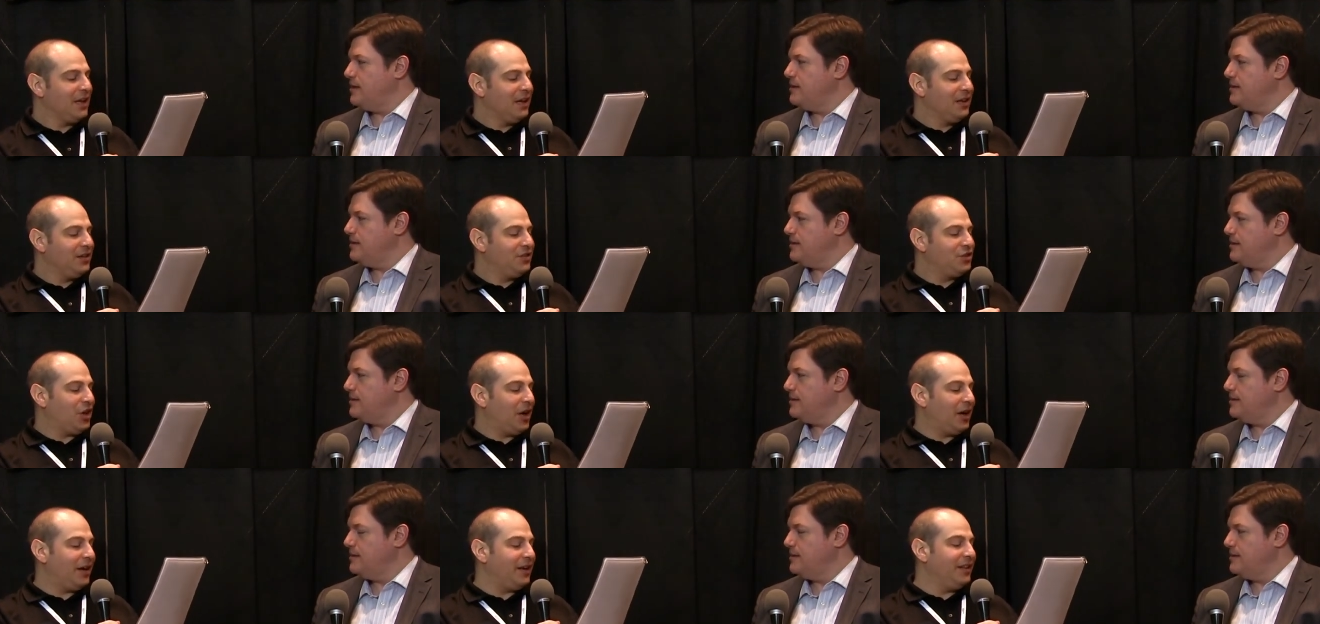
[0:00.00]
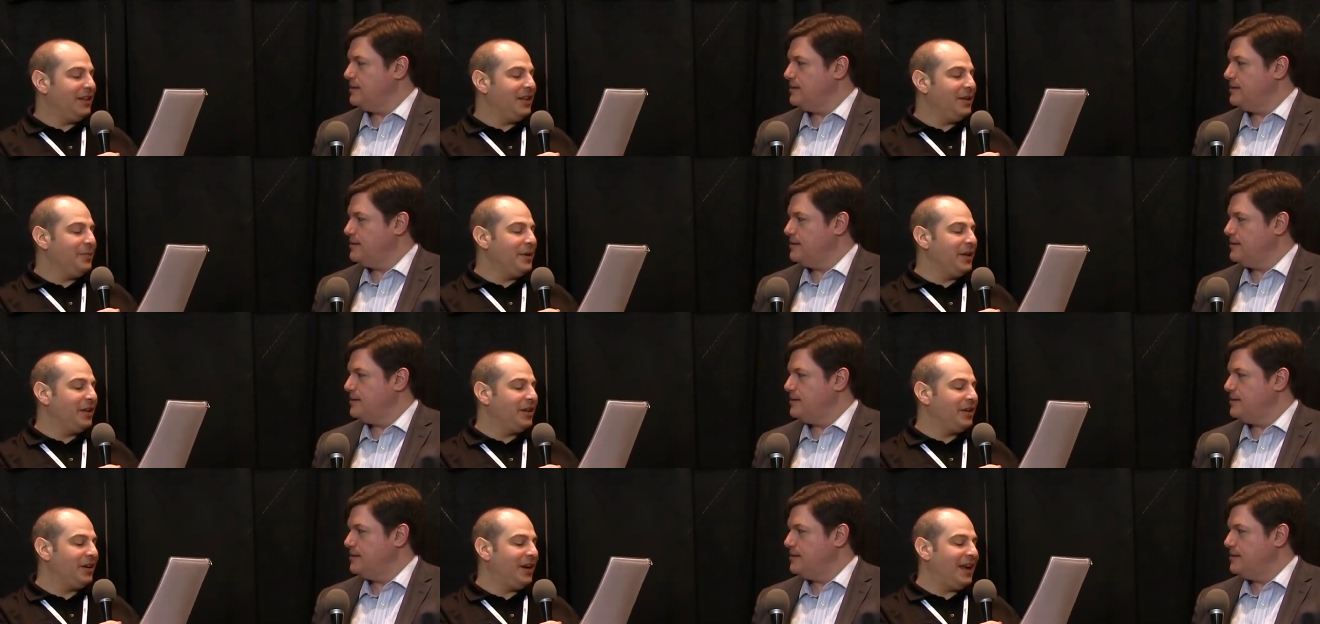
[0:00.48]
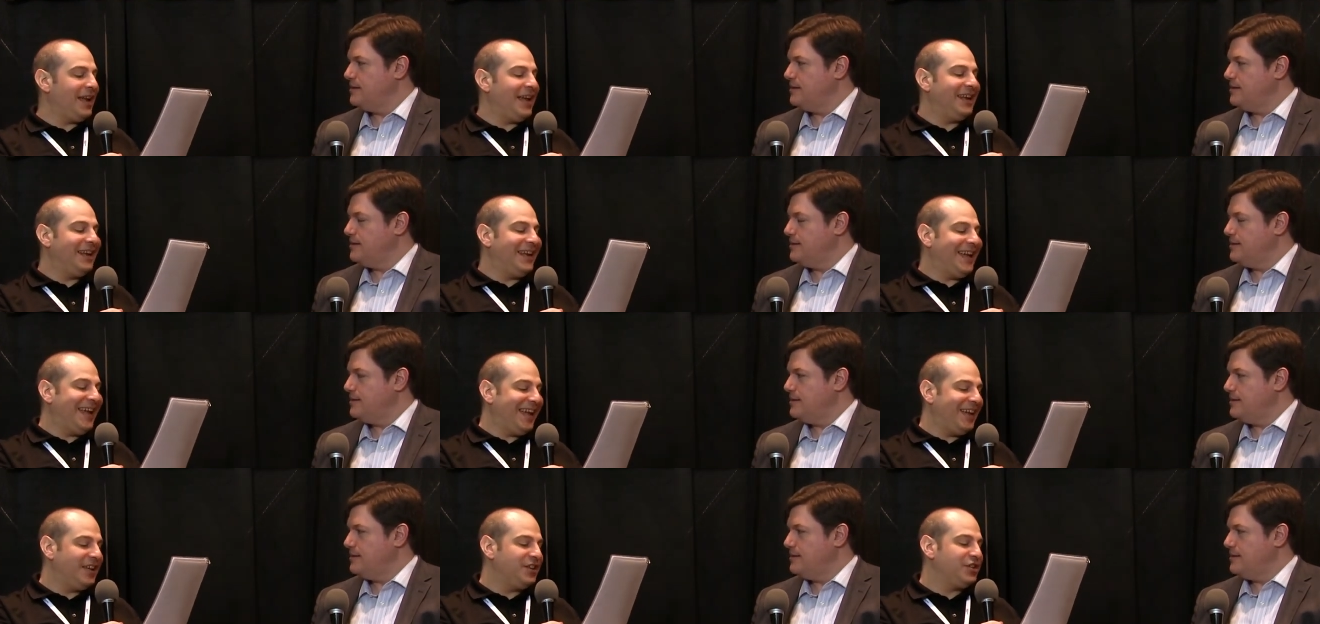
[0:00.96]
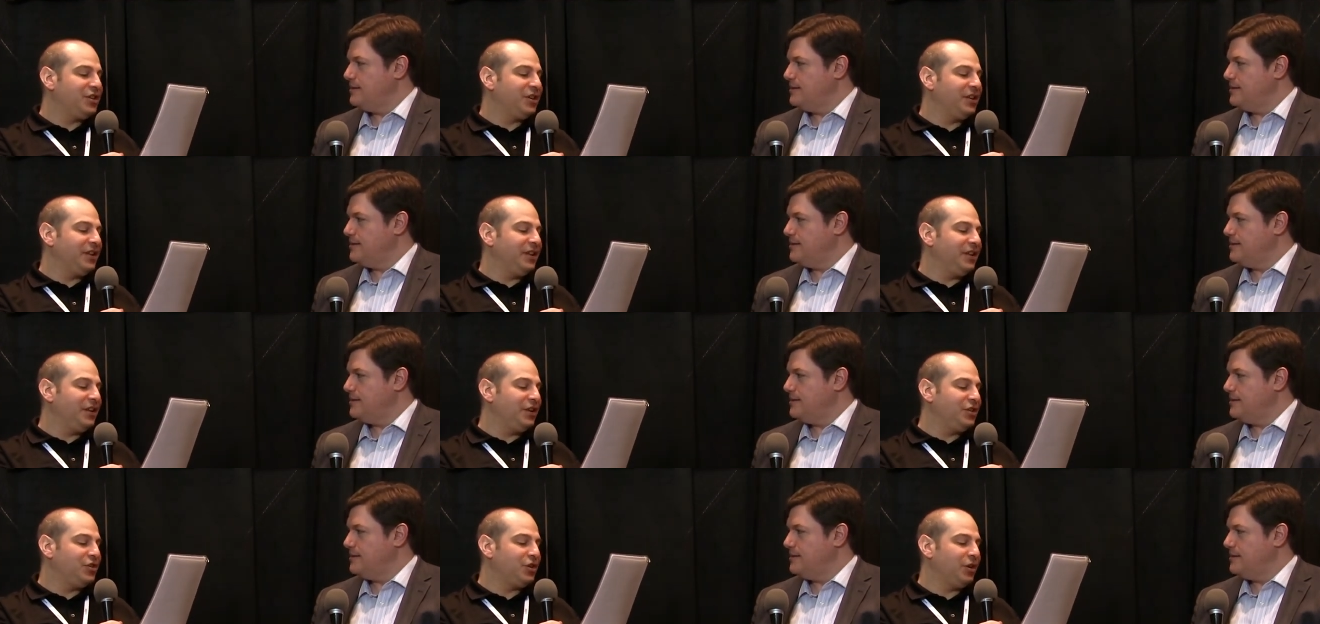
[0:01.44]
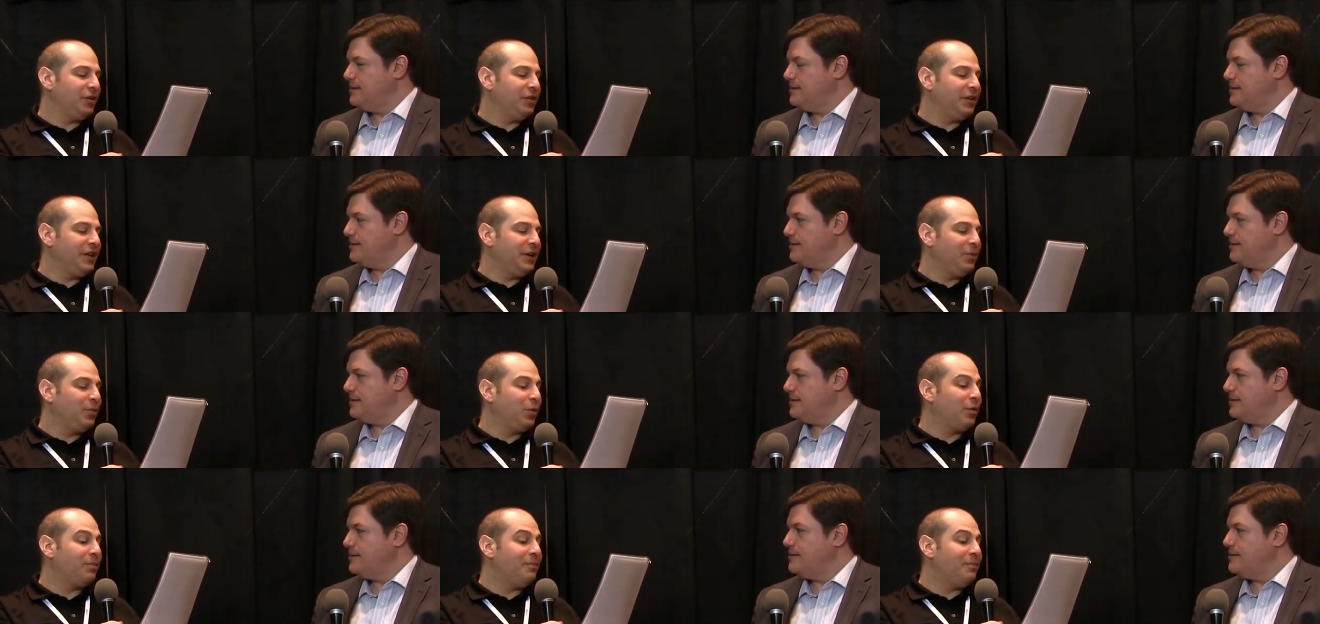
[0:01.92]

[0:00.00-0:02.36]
Speaker 1: Jonny Lee Miller and Angelina Jolie were